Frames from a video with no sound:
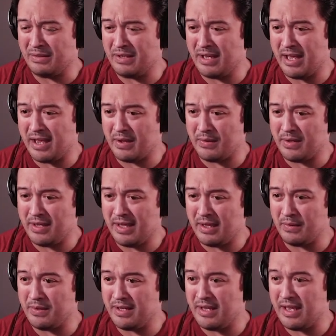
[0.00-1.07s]
okay, okay,
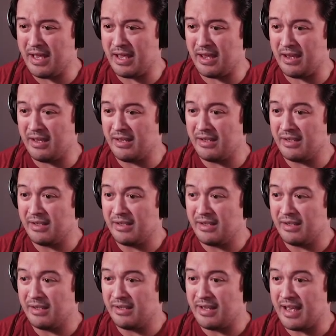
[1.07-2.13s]
okay.
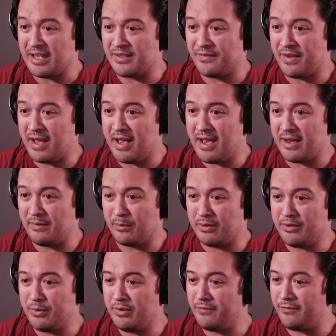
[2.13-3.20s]
That's fine. We're
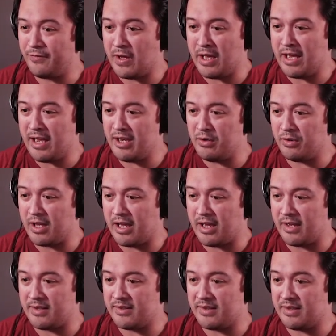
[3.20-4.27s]
doing fine, you
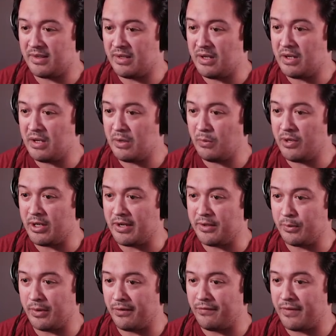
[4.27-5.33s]
guys. Oh, we're not
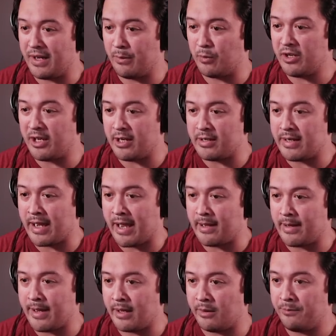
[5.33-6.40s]
doing fine. We're gonna die
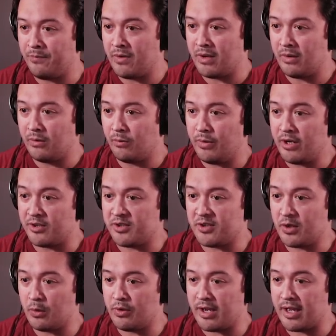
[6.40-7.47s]
now. We are
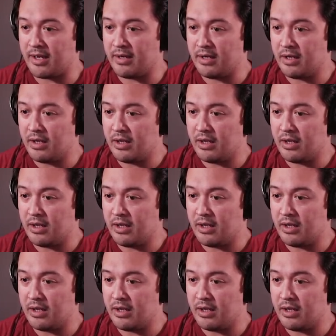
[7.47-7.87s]
so dead.